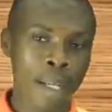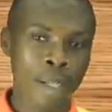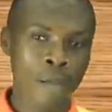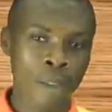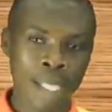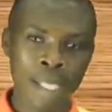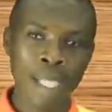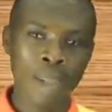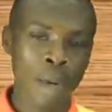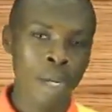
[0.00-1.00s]
Okay, so if you are
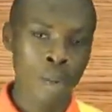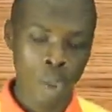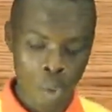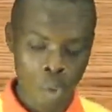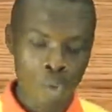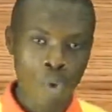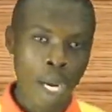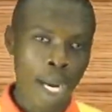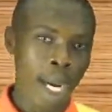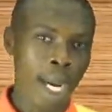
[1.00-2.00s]
set, why don't you
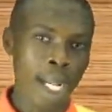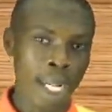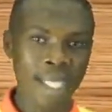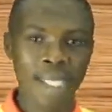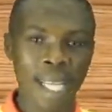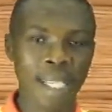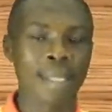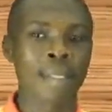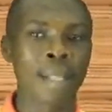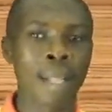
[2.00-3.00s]
let's
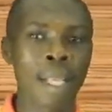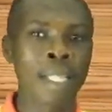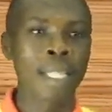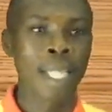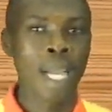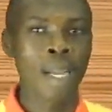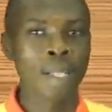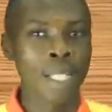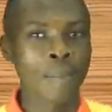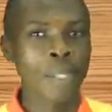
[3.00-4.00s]
start learning the
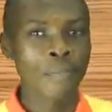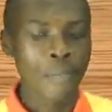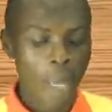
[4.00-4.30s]
concept